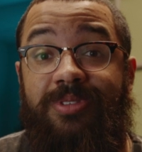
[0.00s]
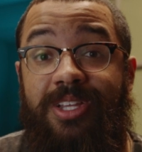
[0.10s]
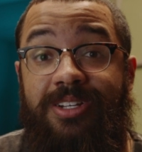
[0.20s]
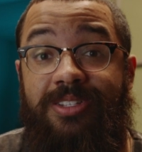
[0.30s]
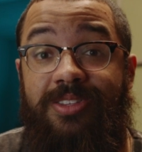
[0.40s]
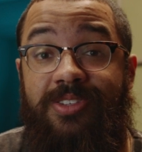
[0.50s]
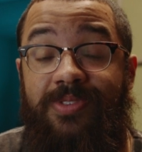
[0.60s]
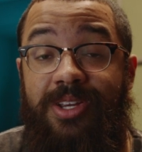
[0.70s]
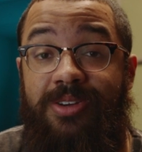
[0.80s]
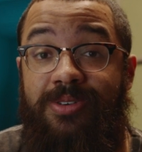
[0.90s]
related to this
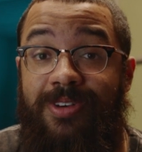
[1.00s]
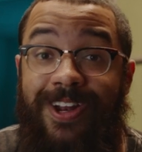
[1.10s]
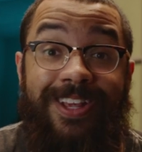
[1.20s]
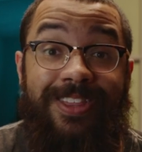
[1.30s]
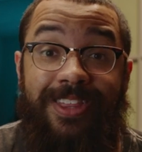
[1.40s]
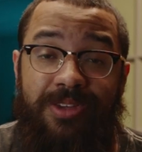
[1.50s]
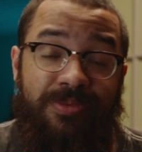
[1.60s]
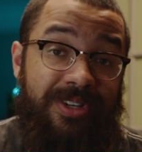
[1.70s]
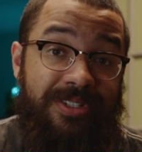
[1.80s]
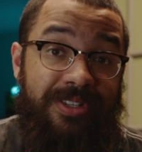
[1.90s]
video or anything that you
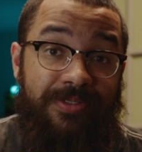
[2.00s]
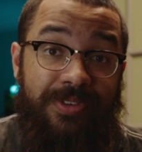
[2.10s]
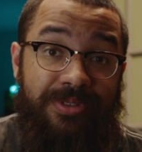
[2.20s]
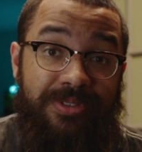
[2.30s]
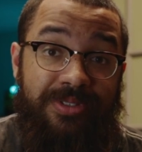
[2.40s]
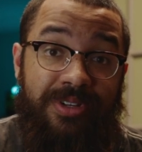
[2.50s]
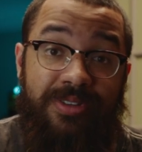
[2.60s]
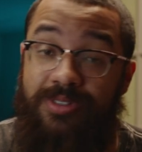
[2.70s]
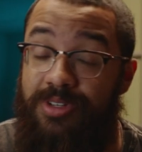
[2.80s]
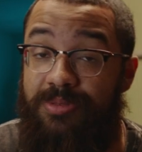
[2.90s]
want to see in the future
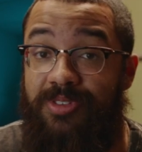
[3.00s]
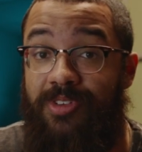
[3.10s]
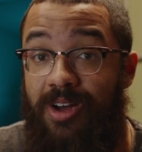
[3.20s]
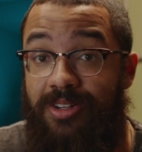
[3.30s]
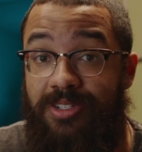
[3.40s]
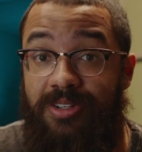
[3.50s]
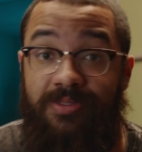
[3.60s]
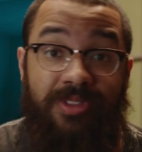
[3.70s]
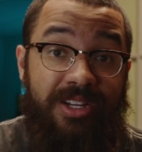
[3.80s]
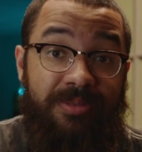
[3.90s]
on terms of content
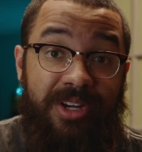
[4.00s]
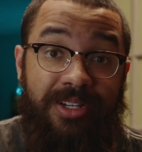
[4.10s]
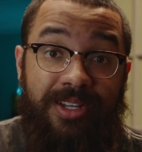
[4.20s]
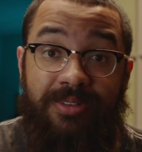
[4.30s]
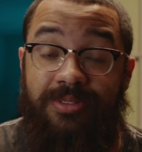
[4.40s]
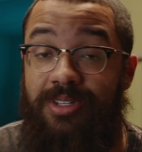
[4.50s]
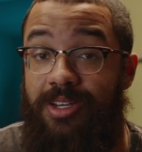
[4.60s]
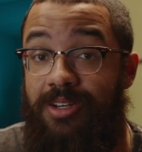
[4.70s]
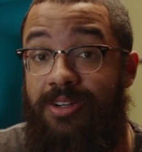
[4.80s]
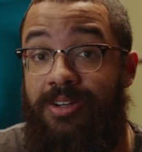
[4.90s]
of lighting breakdowns,
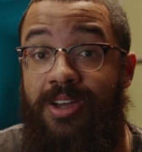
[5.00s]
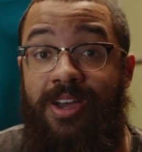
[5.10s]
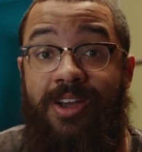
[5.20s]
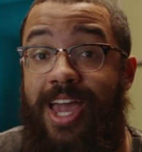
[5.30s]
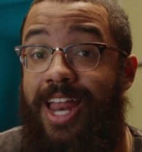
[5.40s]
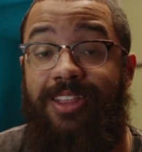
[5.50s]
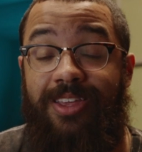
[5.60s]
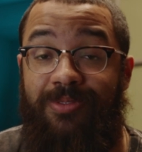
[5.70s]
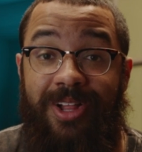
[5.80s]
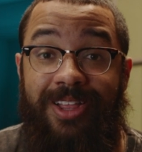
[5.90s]
gear,
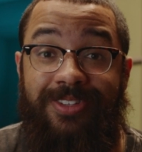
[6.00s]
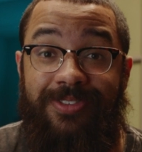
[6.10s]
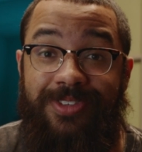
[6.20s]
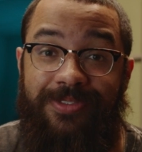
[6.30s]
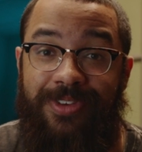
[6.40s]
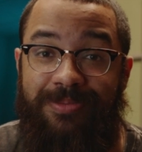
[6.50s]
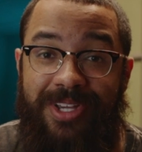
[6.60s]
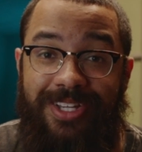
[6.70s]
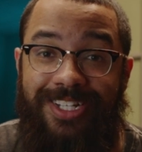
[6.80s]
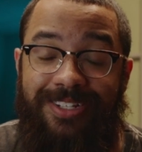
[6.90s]
anything relative to
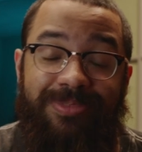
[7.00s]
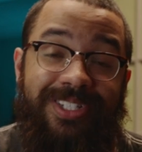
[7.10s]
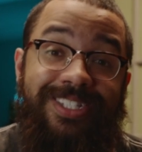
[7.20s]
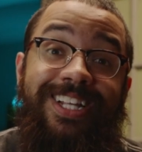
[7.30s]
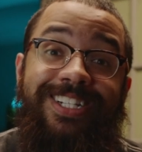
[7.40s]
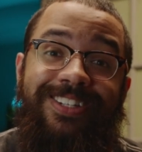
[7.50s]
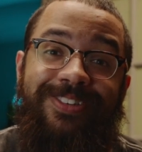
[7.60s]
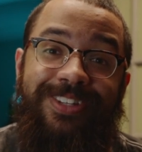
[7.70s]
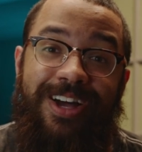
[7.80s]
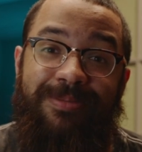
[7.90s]
filmmaking, please let us know
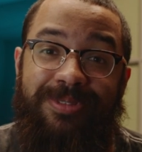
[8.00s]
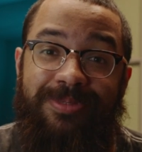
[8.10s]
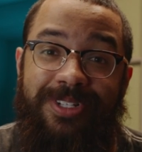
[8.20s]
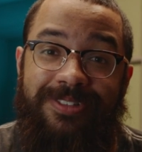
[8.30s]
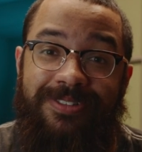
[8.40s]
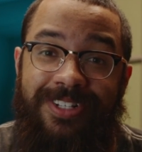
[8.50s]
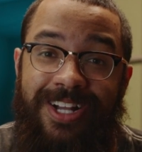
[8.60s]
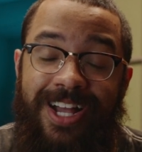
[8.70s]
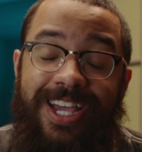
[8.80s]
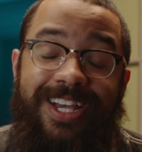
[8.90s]
in the comments below.
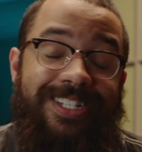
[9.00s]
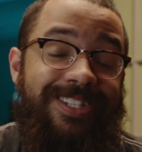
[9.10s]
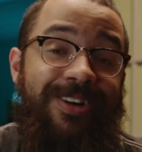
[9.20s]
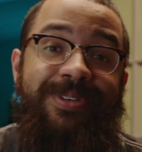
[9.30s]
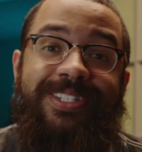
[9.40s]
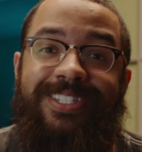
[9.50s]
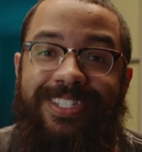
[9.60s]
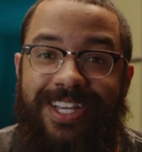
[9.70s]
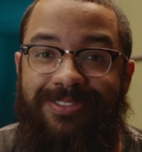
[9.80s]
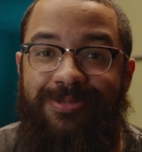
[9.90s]
And as always,
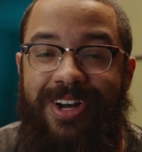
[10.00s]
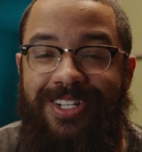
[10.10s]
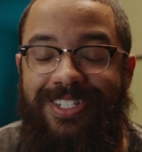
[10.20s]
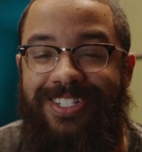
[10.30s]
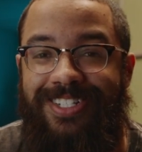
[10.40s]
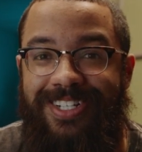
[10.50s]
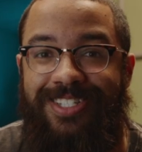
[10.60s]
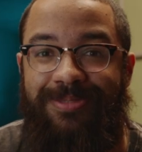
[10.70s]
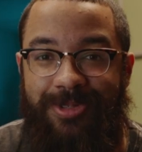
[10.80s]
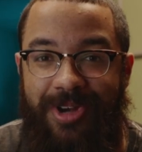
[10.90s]
thanks for watching and
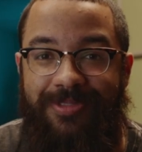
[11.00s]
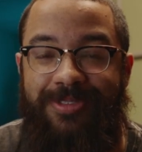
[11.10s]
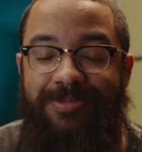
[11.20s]
subscribe for